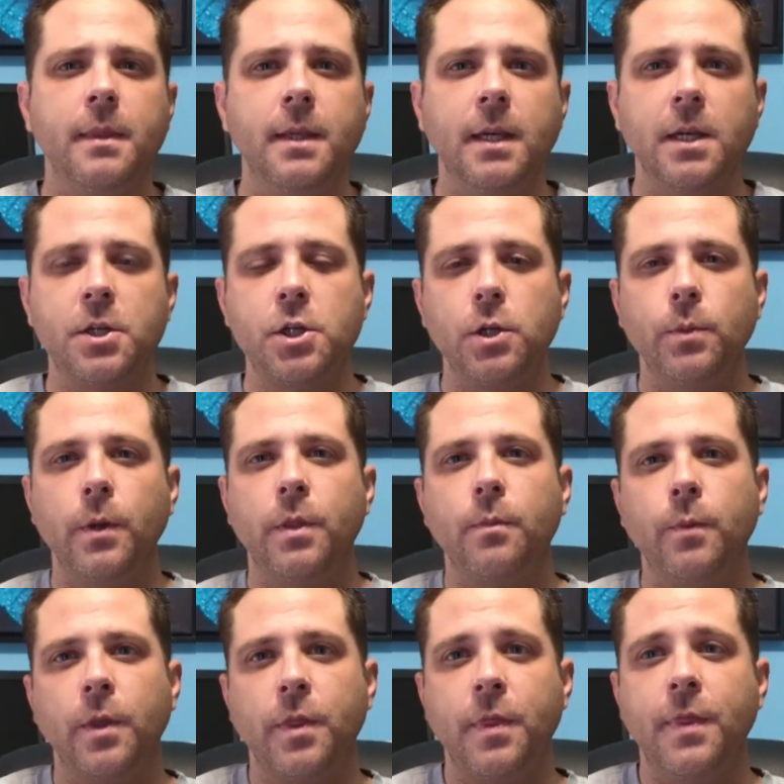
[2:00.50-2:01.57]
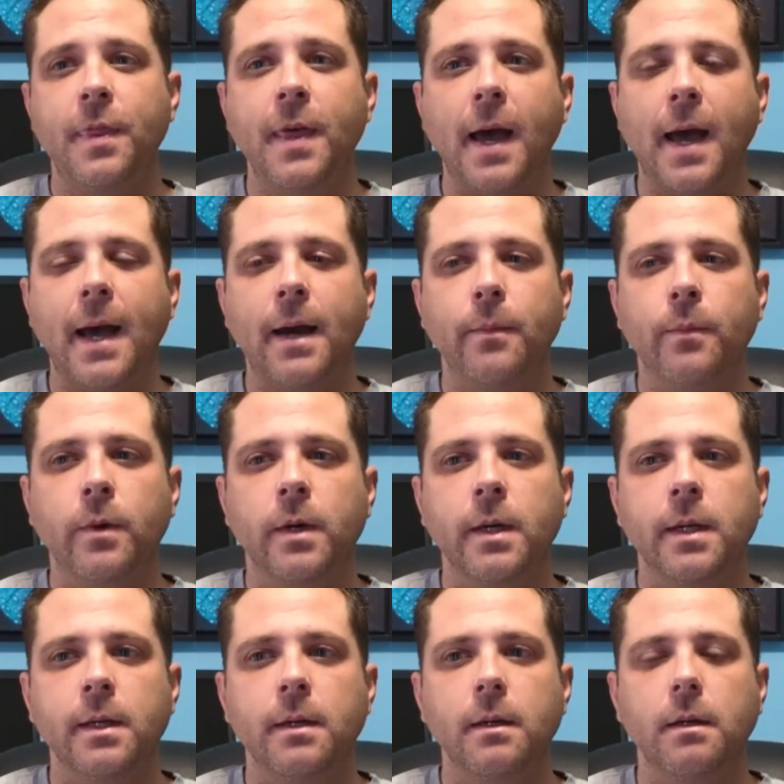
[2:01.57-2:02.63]
the issue with that
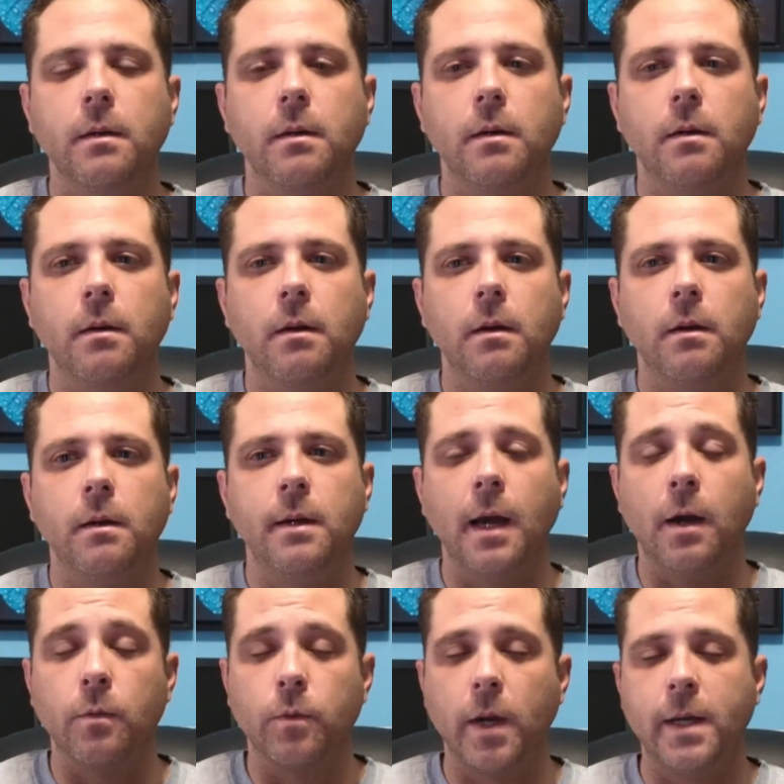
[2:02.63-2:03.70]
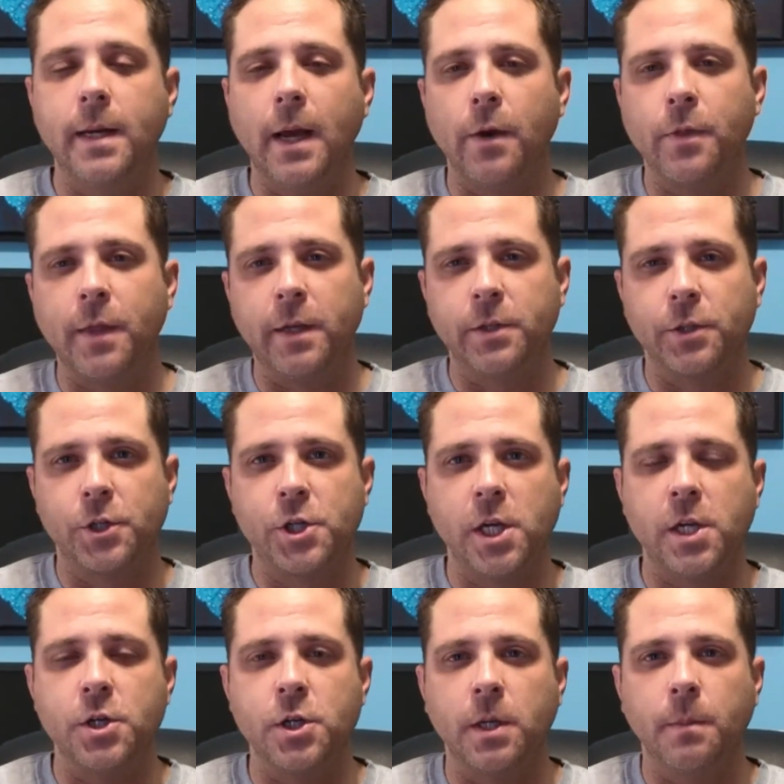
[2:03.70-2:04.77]
one, right now things are
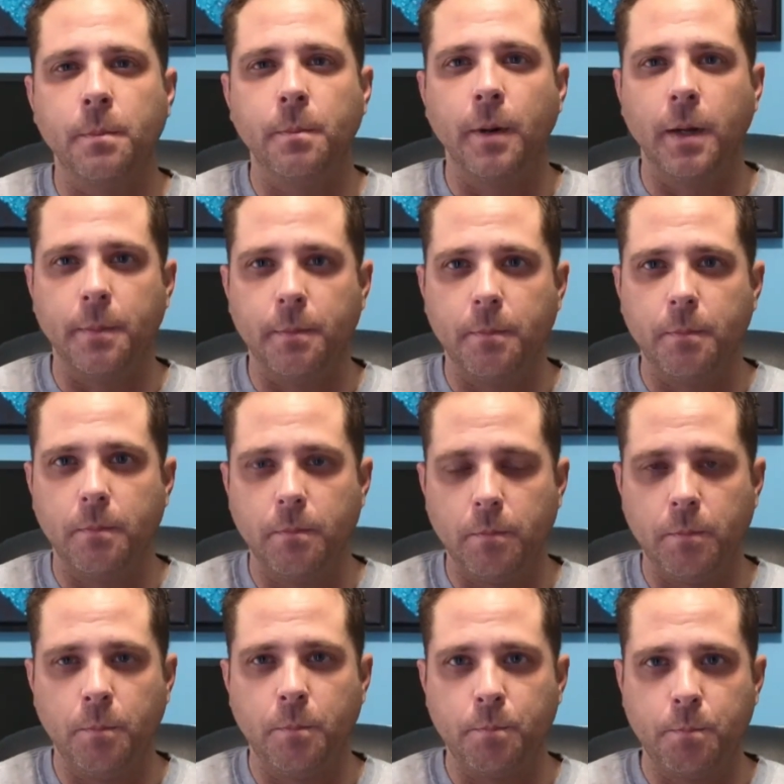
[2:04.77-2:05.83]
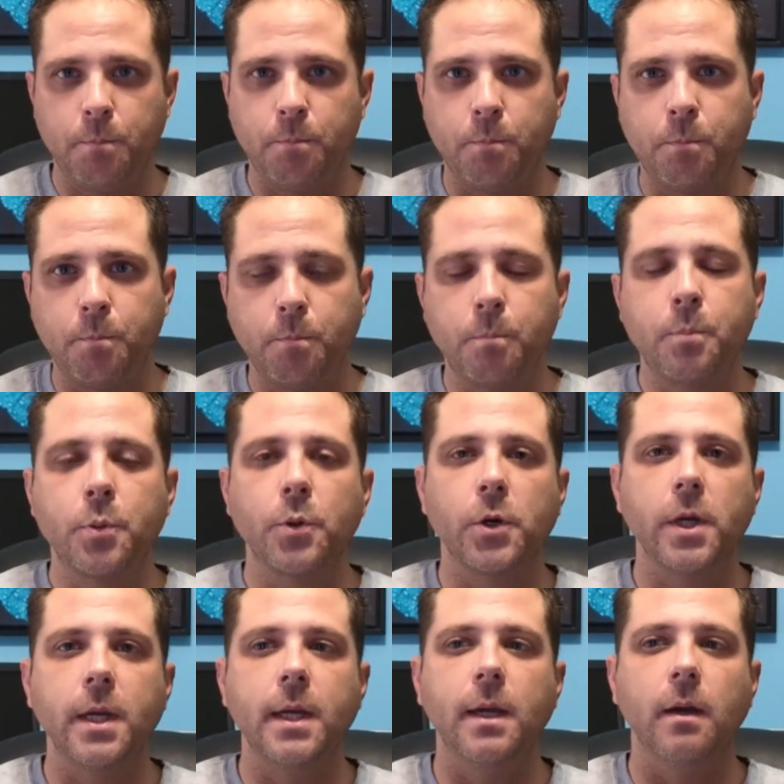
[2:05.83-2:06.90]
changing, but
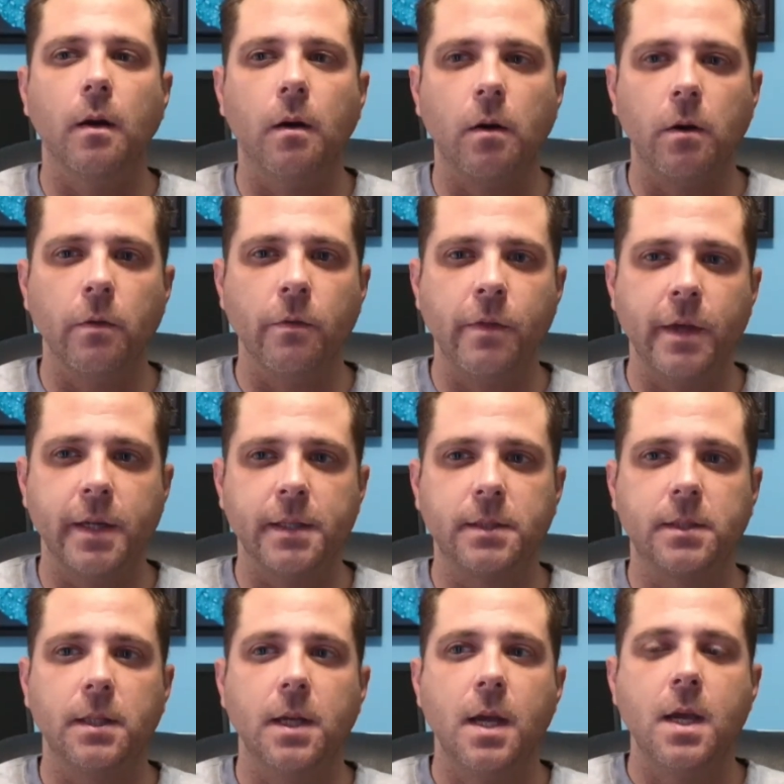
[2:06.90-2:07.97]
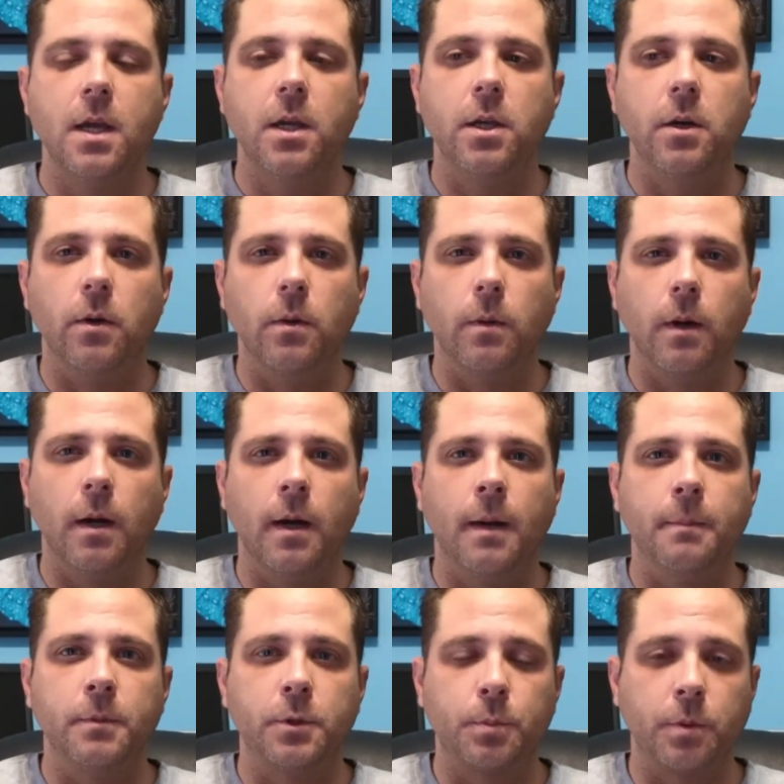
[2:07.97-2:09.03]
pre all this,
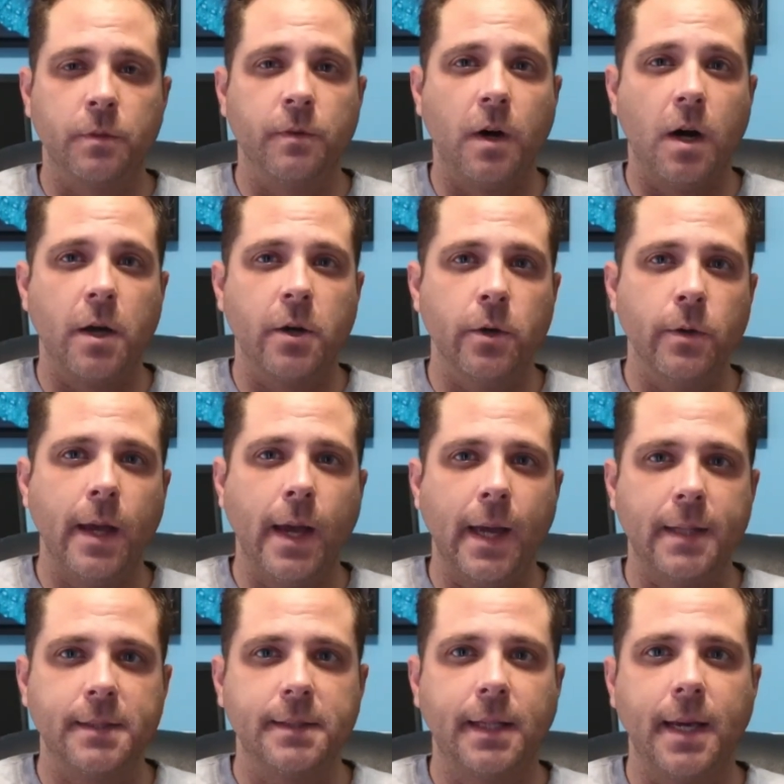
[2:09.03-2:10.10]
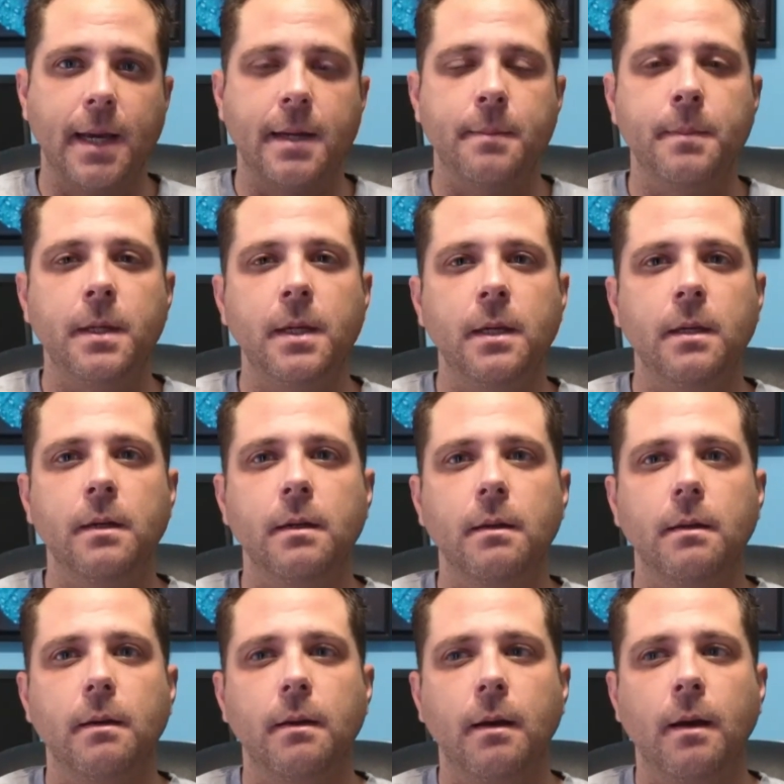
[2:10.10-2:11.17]
Spravato, the S-ketamine,
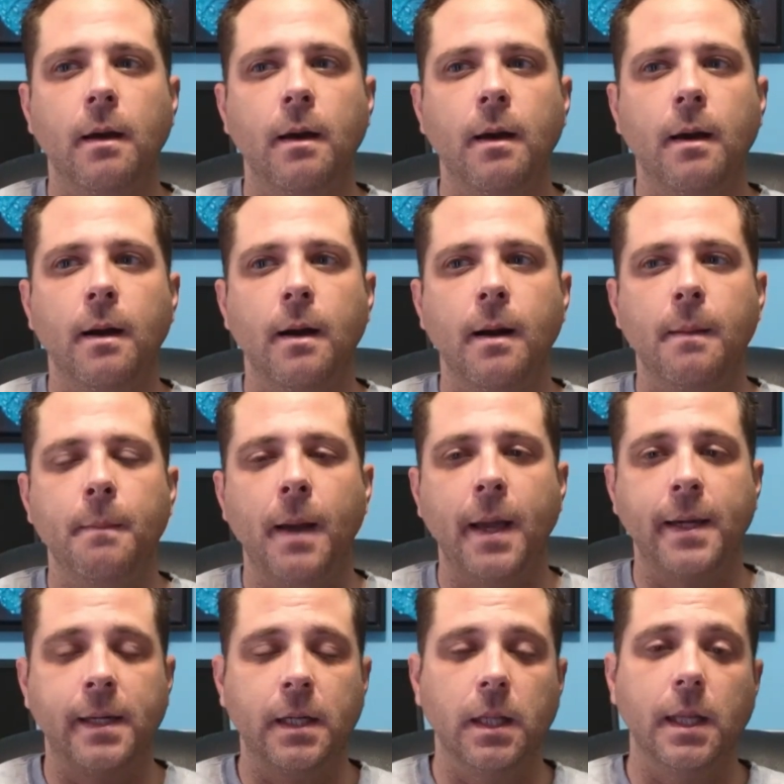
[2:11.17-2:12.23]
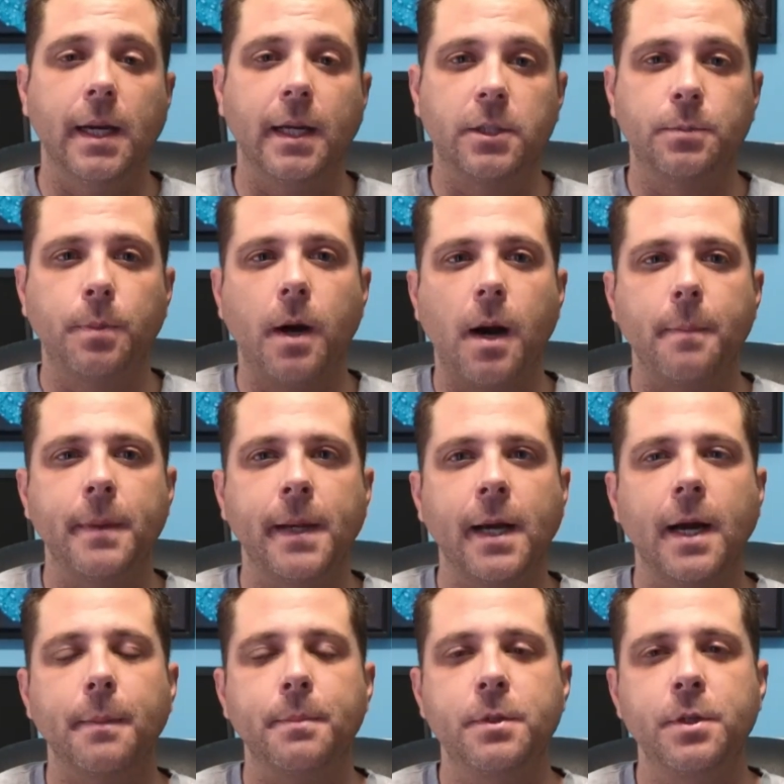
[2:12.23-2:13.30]
and clinics popping
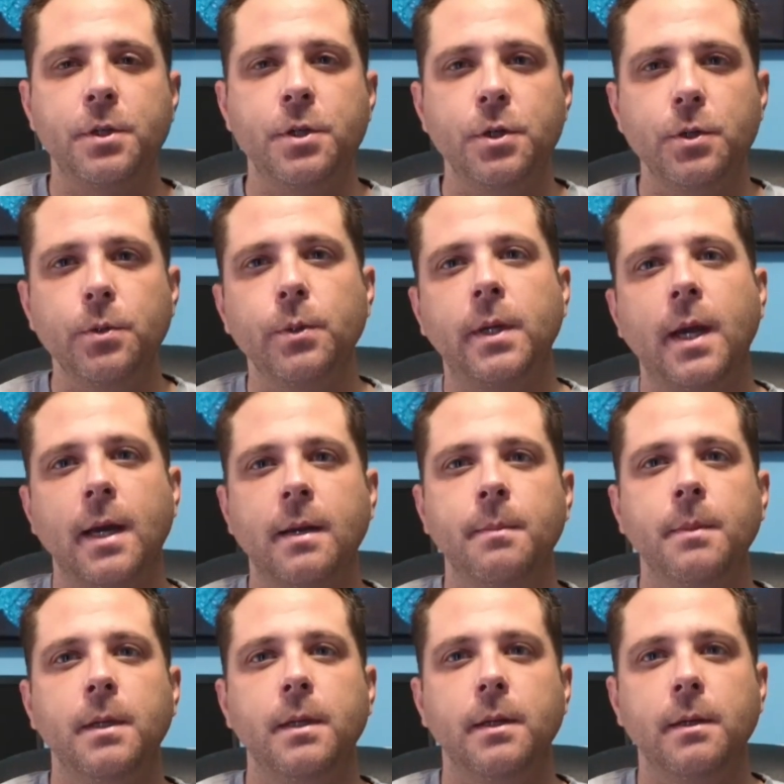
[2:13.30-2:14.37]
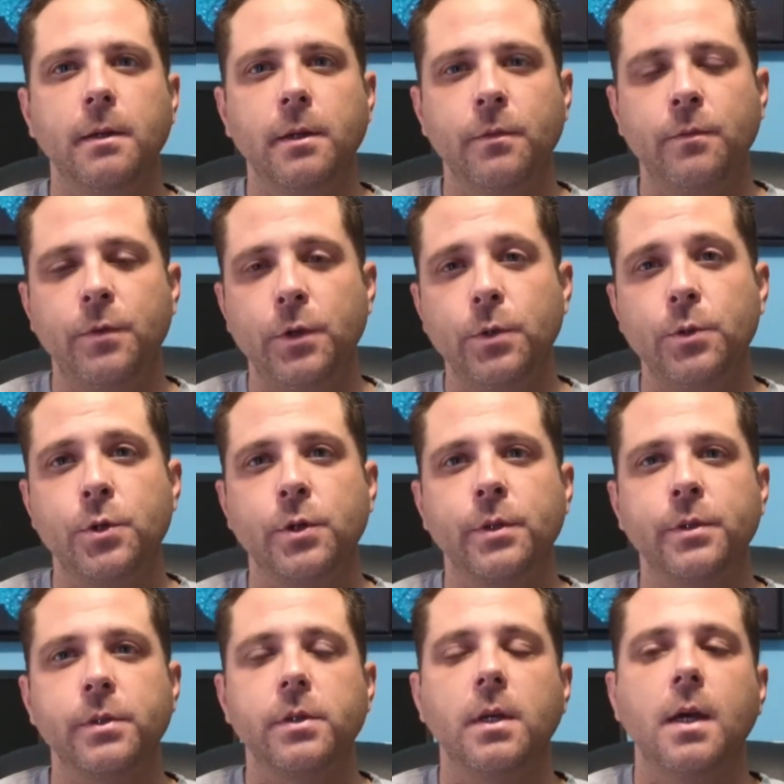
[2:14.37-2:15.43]
up to do ketamine
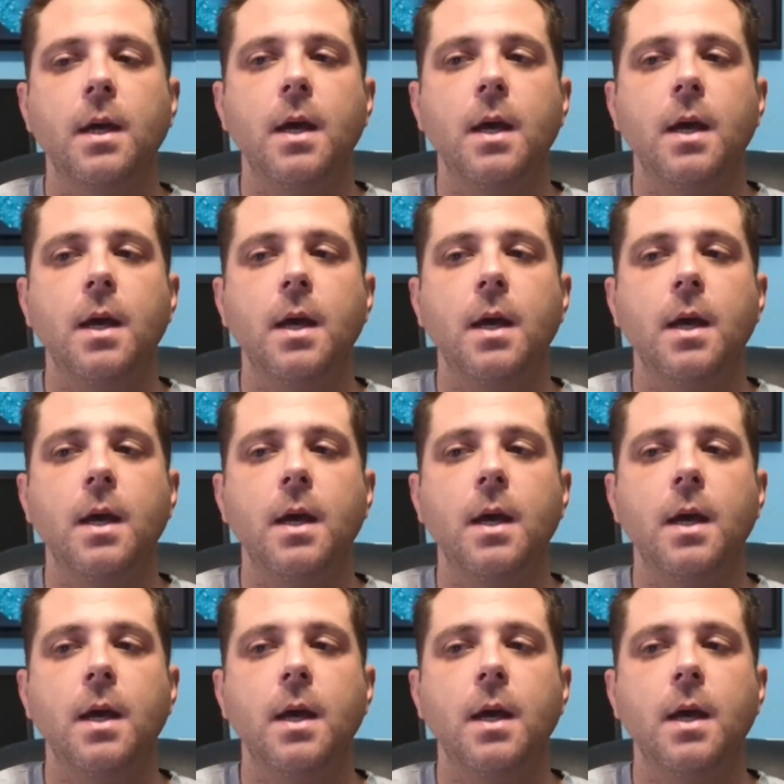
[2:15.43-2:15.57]
infusions,